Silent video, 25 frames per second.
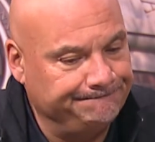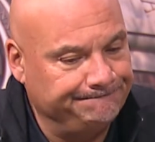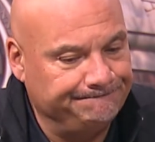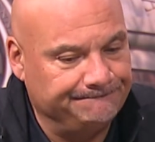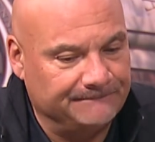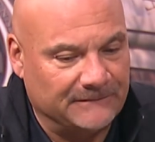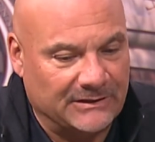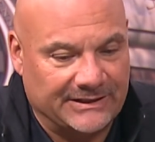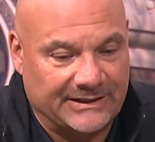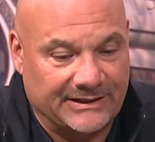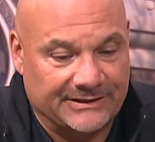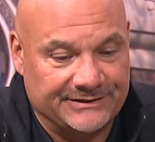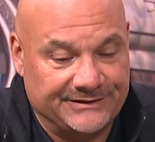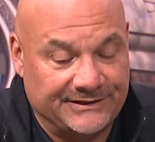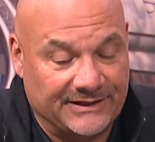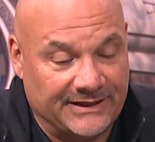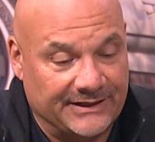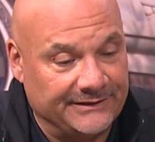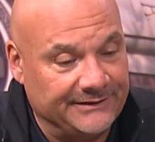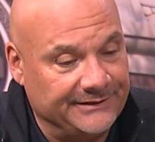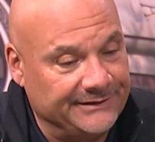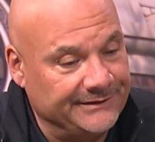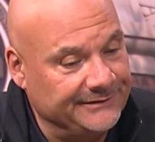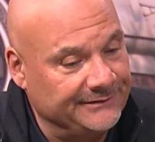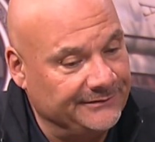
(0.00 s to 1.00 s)
Like I
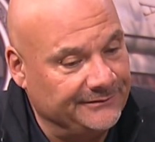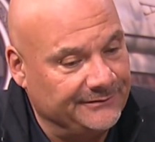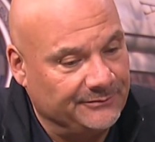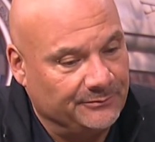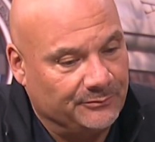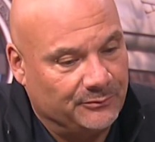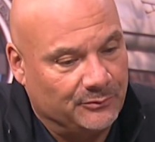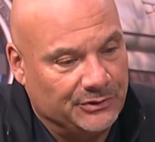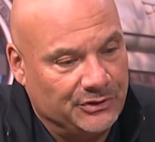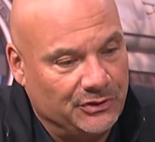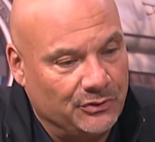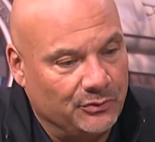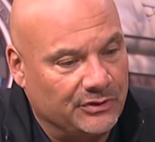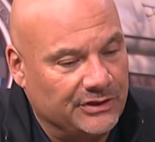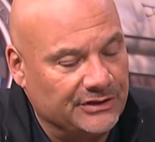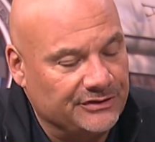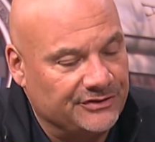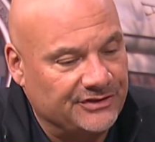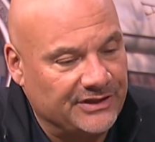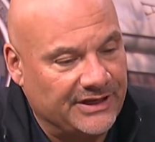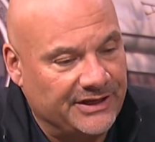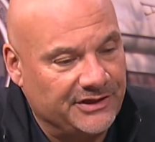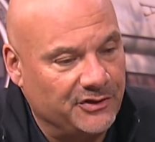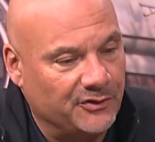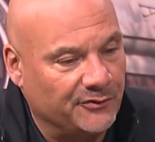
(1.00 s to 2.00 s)
said, when you can
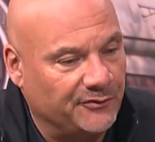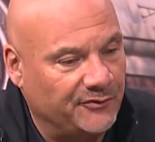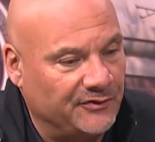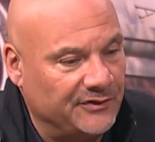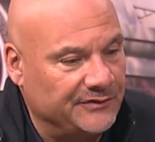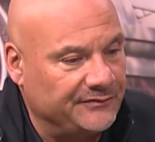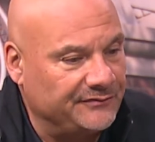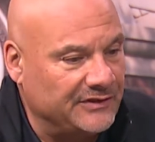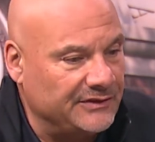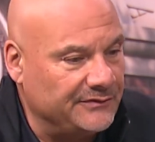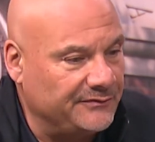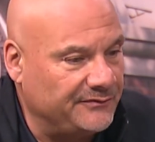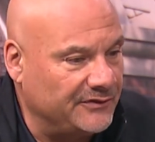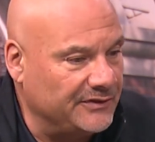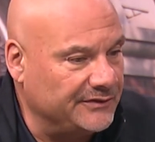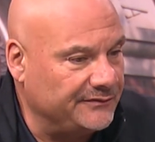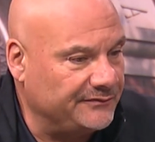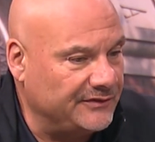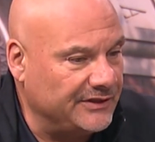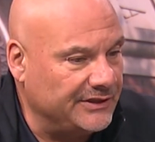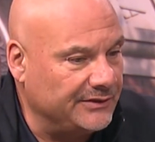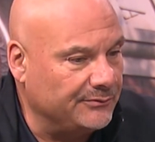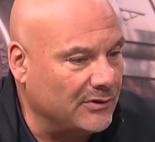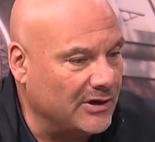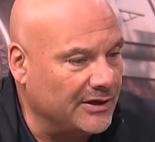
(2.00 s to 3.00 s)
say you're
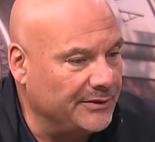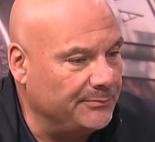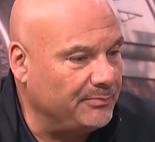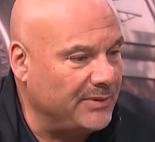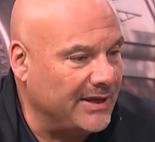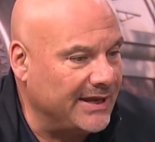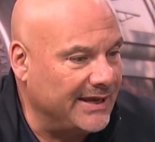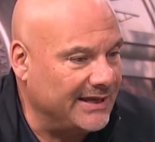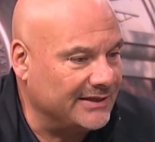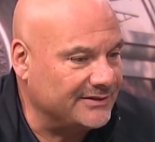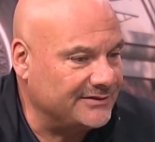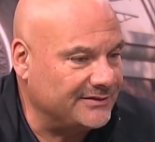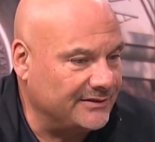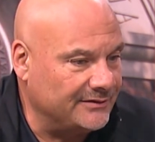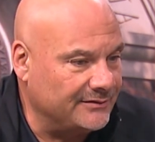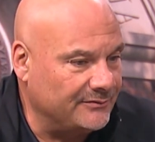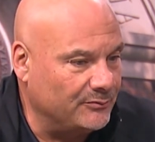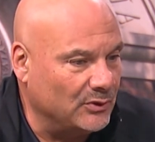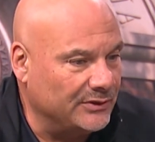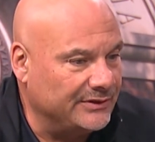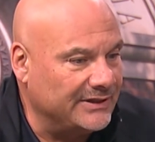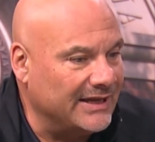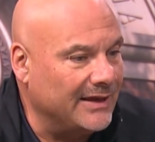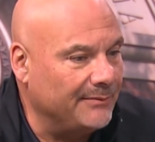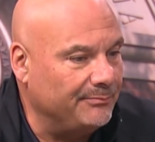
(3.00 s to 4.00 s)
50-50 run pass
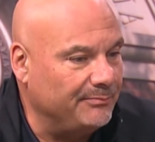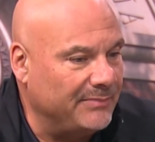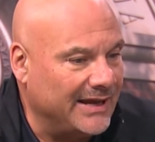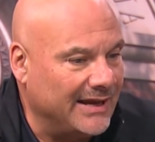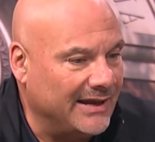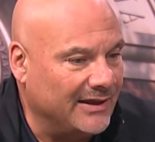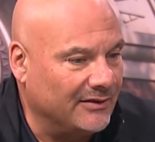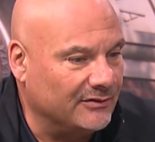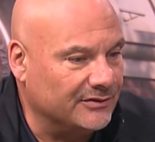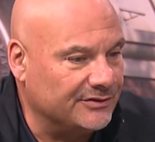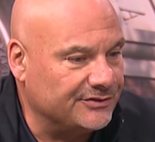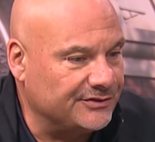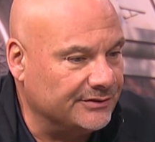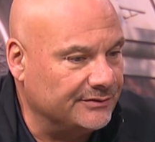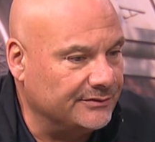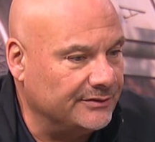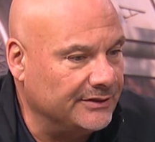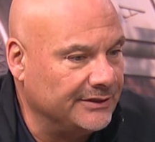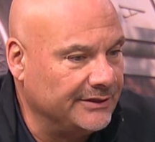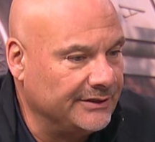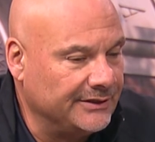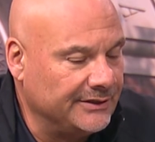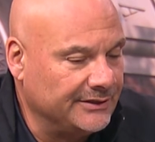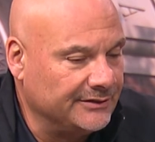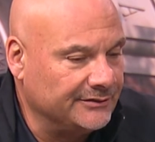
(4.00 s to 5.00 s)
with that balance, and
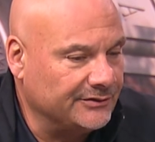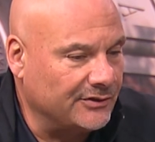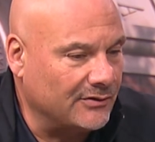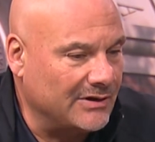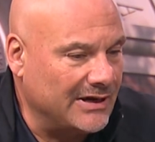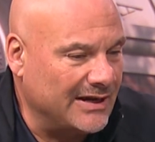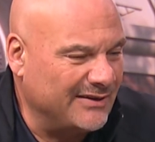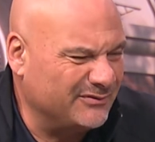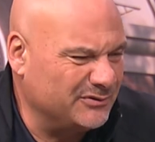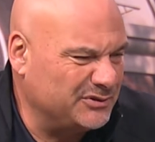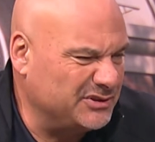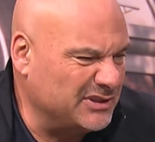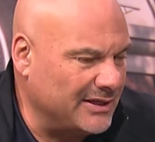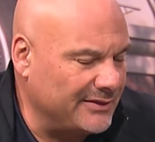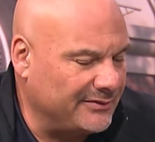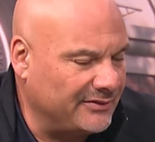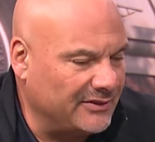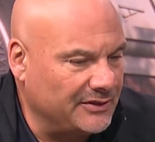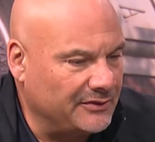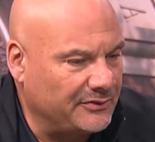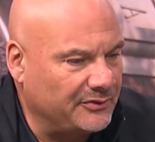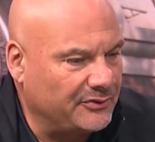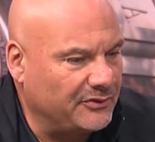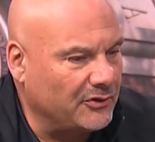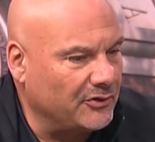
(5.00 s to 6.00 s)
they're averaging, I
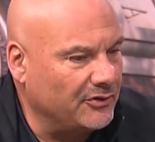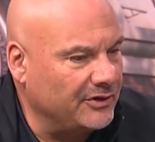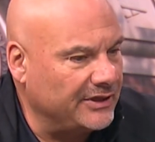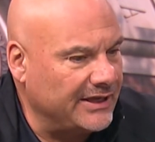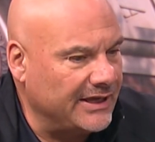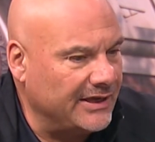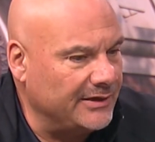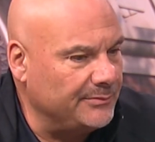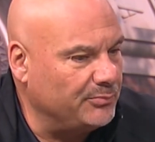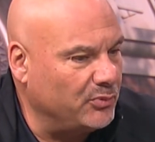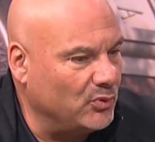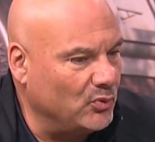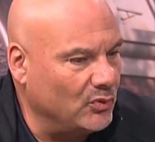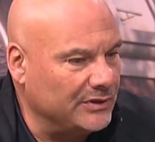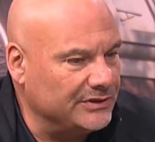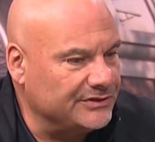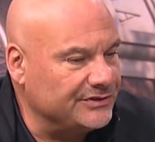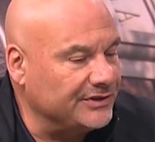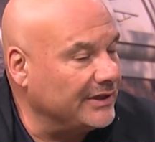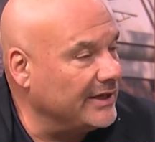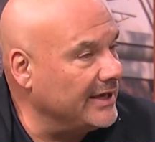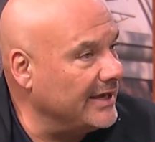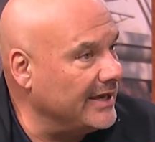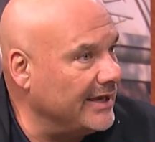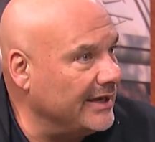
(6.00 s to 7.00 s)
think, 38 points
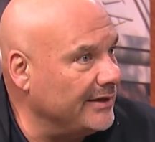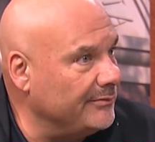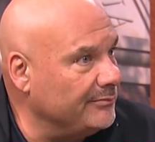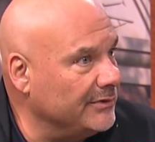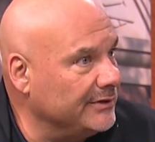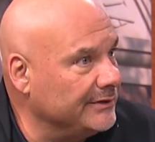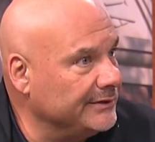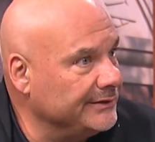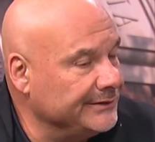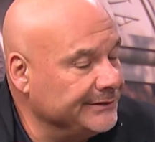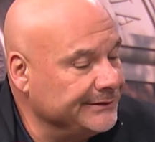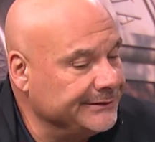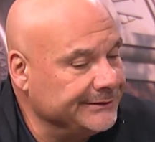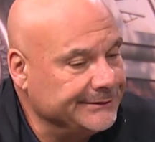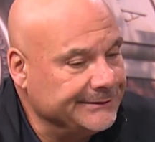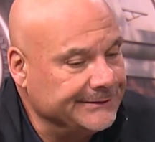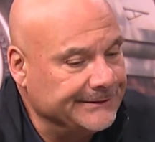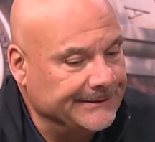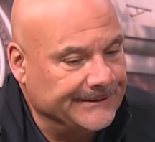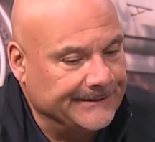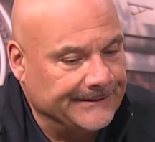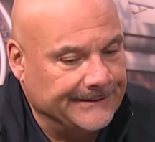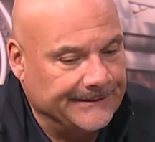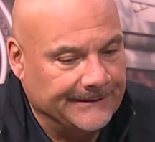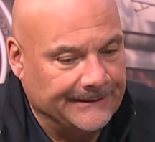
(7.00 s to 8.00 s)
a game,
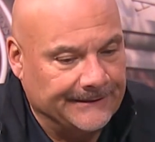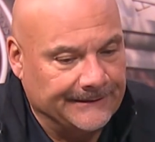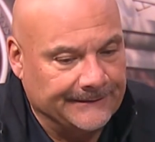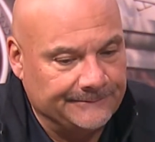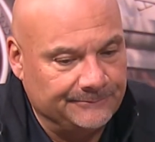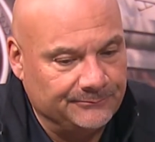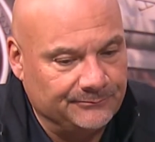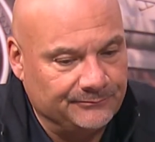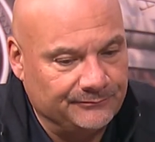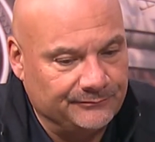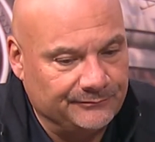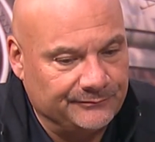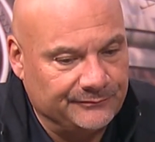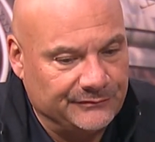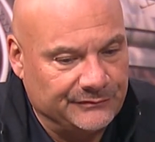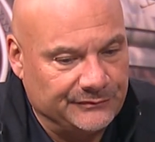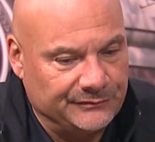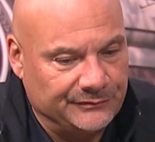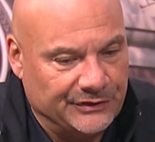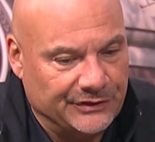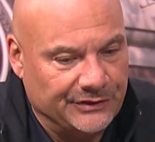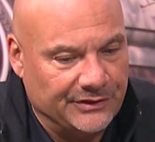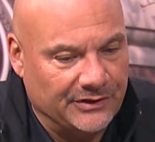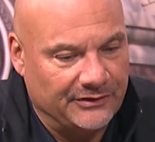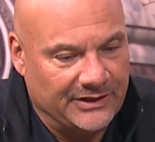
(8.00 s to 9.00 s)

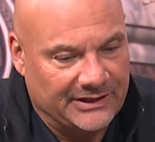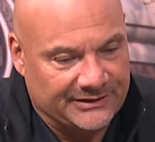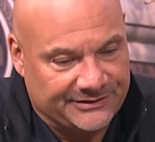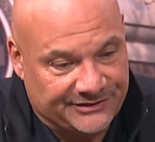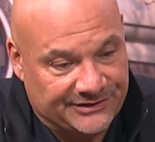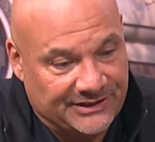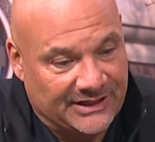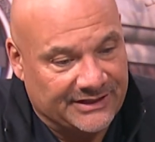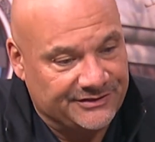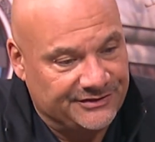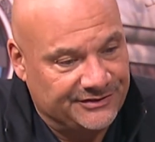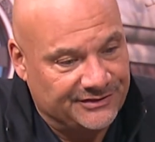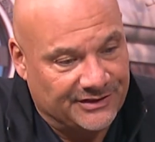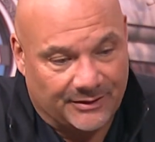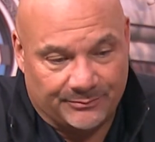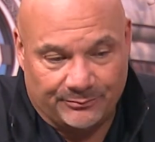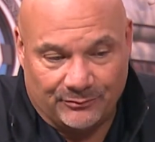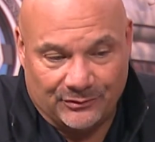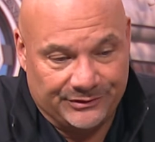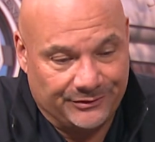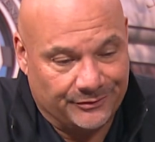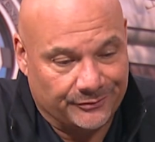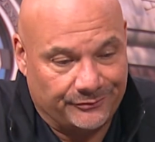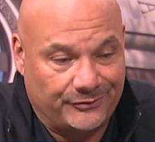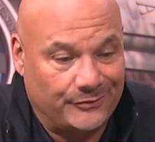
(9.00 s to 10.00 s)
you know, that says something
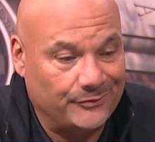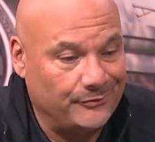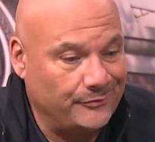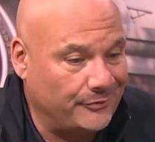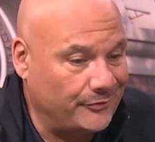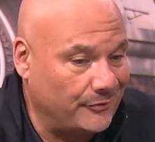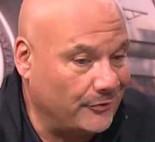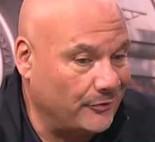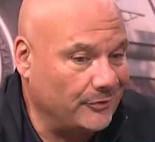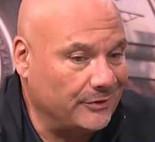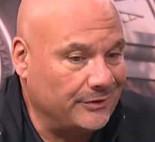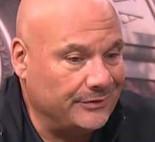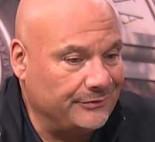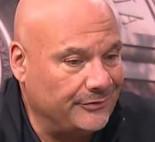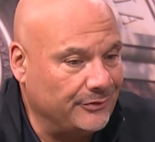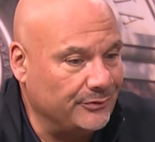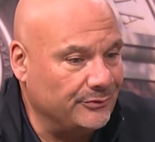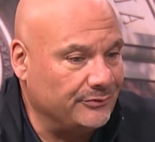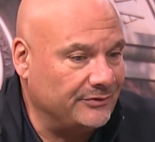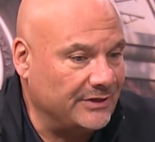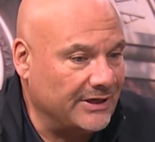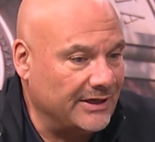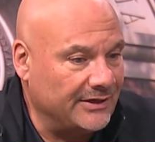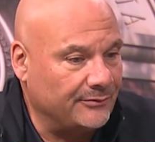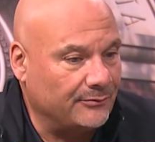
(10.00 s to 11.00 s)
when you're 230,
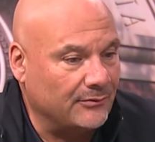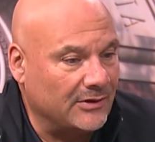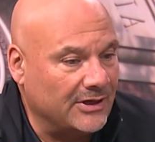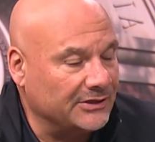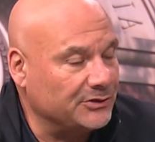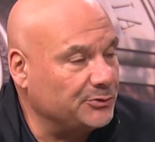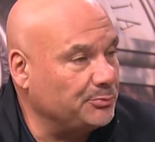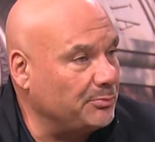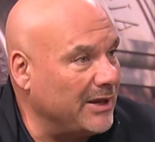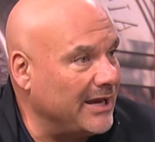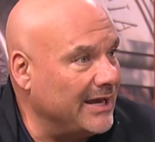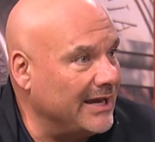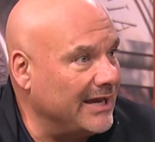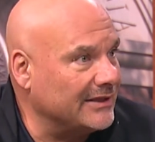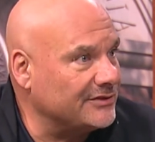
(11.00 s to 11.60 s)
210 rush pass.